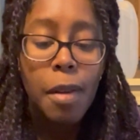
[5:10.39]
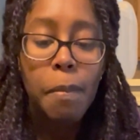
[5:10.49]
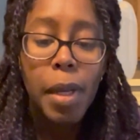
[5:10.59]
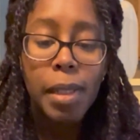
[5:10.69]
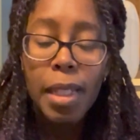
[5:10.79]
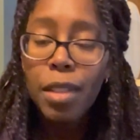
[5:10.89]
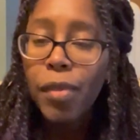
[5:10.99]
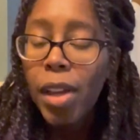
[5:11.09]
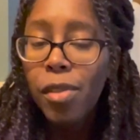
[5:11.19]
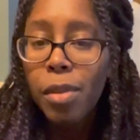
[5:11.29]
My least
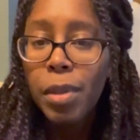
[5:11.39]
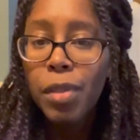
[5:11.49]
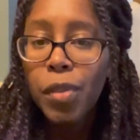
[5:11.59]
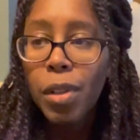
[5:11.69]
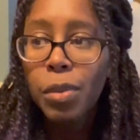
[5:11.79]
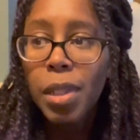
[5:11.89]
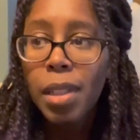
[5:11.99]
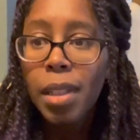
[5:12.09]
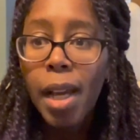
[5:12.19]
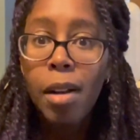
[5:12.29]
favorite was filled
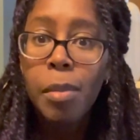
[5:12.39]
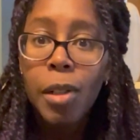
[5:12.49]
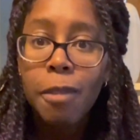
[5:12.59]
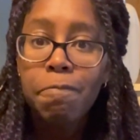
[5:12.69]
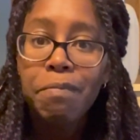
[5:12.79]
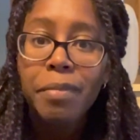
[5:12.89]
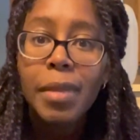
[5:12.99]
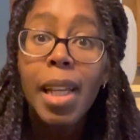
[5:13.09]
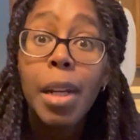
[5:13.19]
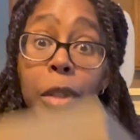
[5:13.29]
with caramel
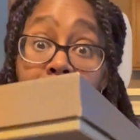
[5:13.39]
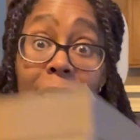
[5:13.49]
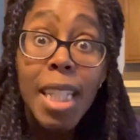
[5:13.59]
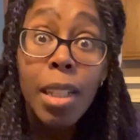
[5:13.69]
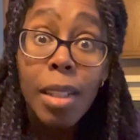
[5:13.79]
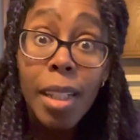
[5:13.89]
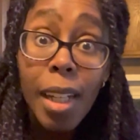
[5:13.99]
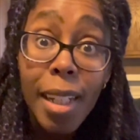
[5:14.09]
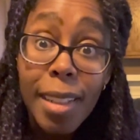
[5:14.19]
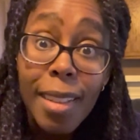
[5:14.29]
and it was still
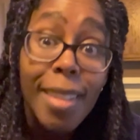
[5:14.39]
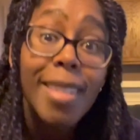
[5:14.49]
good.